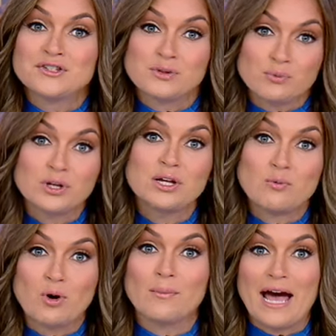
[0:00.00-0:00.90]
some really
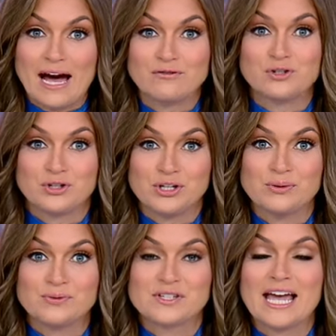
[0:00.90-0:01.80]
warm
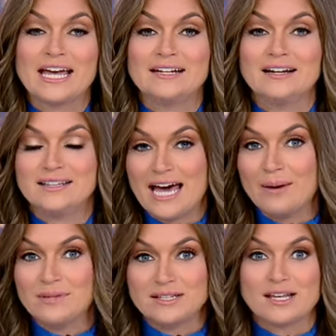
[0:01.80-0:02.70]
afternoons. And
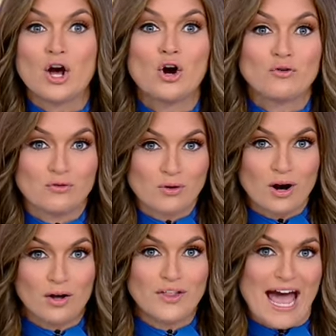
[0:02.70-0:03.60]
that means that
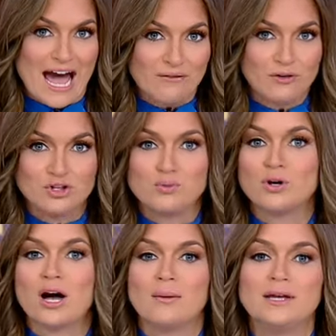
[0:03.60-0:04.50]
overall, the average will
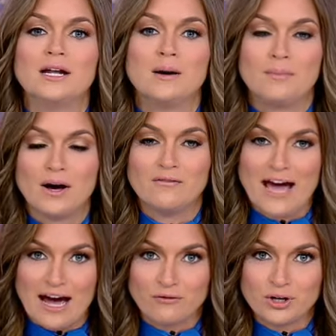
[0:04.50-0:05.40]
come in above
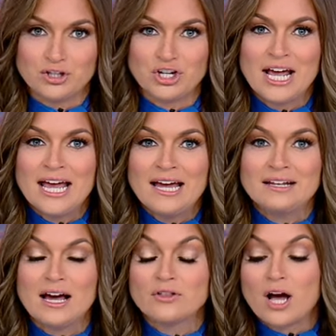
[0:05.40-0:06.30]
average.
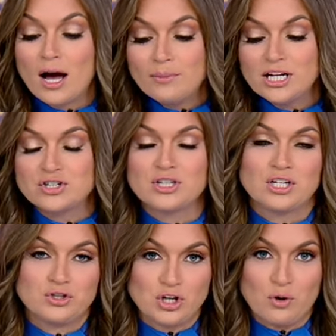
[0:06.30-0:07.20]
Now, the combination that
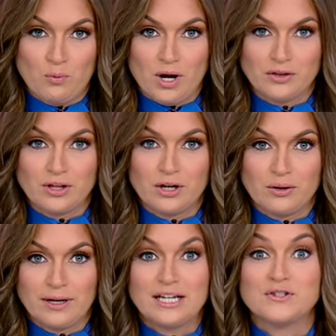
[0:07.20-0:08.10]
you don't want want,
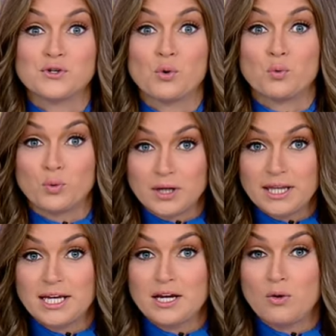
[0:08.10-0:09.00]
though, is
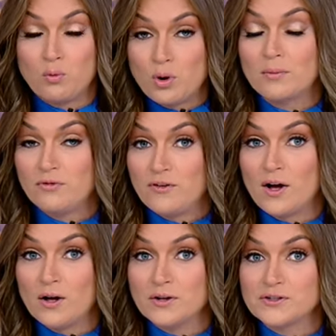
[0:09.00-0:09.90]
really warm
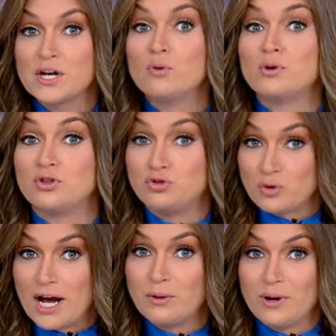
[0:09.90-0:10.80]
falls with
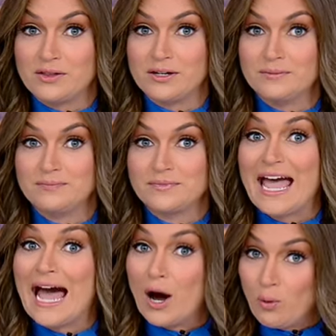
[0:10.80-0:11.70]
dry weather
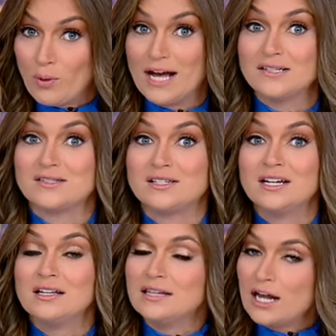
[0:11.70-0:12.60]
out west
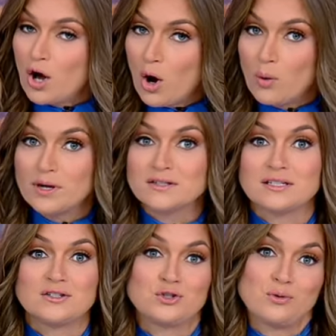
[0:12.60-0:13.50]
that always
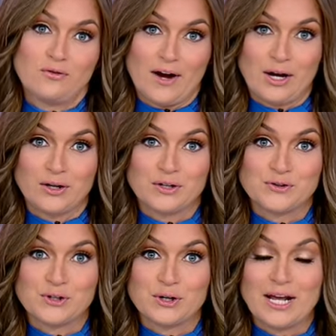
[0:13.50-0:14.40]
leads to a fire
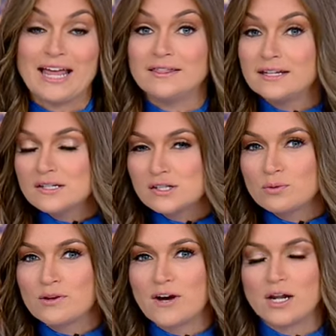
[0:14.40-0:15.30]
concern. And this year,
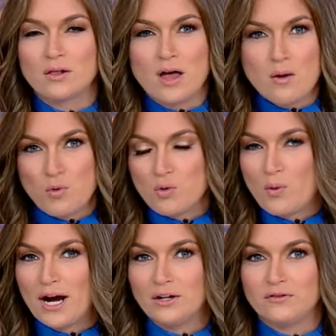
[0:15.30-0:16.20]
we've had a lot more
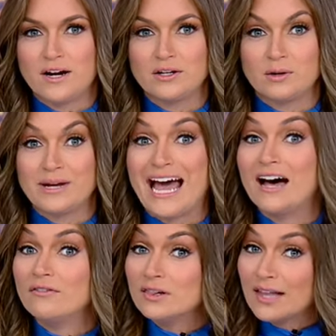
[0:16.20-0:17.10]
wildfire than we
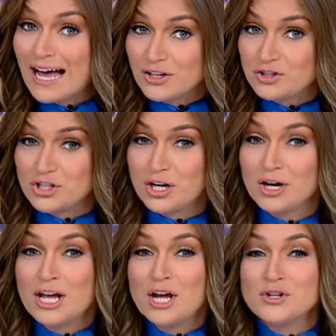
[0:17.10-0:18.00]
have last year.
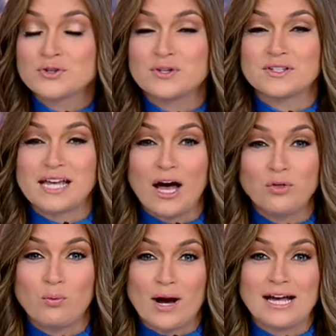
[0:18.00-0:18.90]
So the
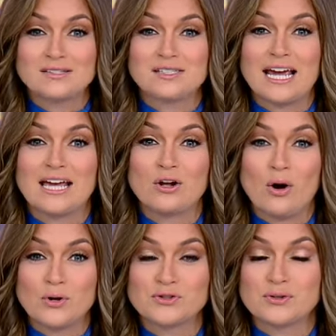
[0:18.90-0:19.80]
Southwest and
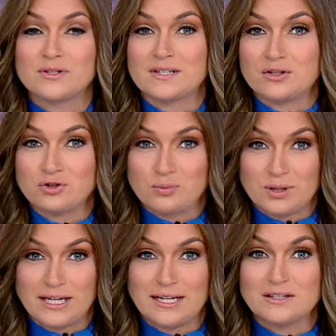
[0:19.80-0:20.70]
also the Central
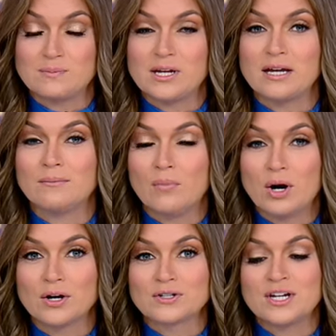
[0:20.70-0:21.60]
Plains being
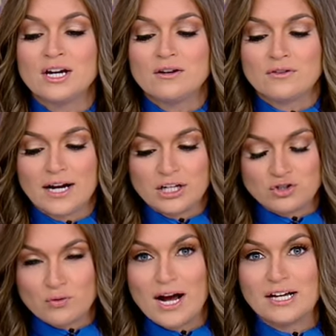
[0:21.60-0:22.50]
marked for a
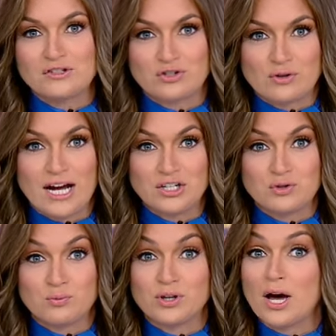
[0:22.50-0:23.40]
dry stretch
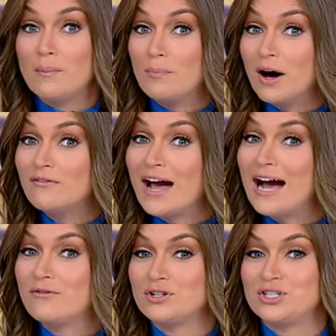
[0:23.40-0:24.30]
with above
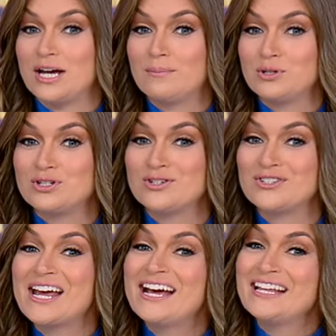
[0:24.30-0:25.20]
average temperatures.
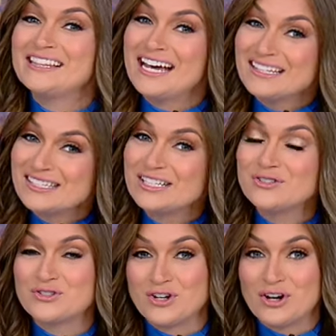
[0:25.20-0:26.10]
That's a
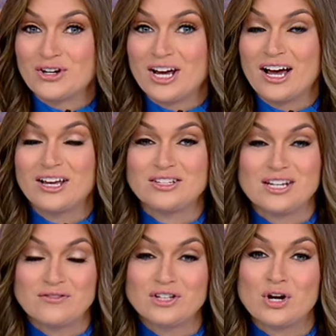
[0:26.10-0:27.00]
concern. Uh, you
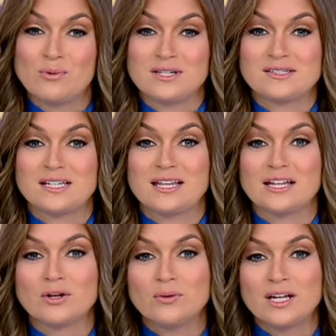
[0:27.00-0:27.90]
definitely don't want to see
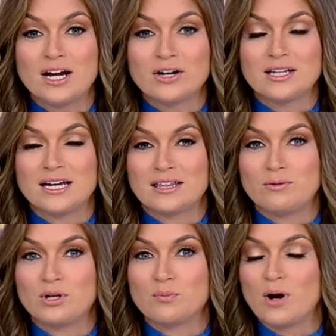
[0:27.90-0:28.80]
that. The only area that I
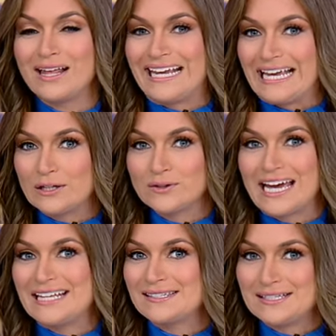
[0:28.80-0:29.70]
think we could probably handle
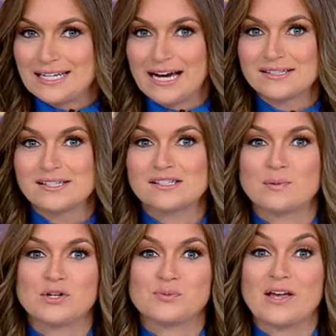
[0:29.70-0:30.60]
that is in Texas
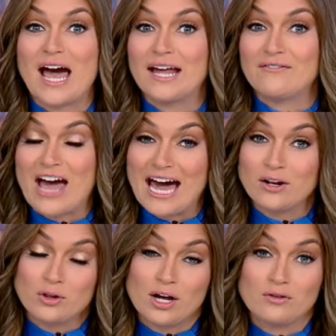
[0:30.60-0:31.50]
because we have had
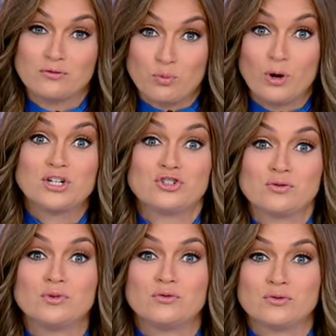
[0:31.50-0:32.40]
a lot of moisture
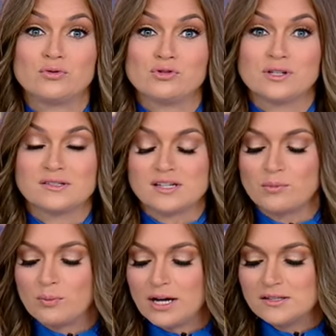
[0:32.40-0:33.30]
move through during the
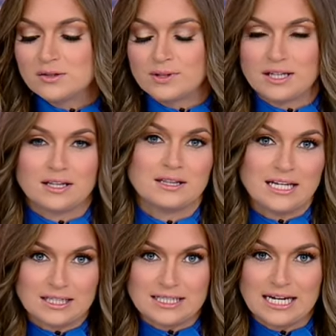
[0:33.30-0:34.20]
summer months. So I think mm. that they
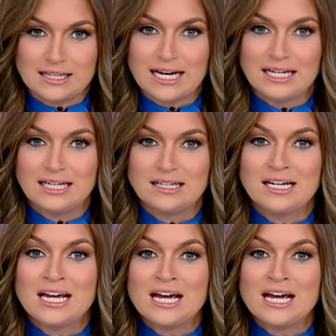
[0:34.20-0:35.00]
can take that hit.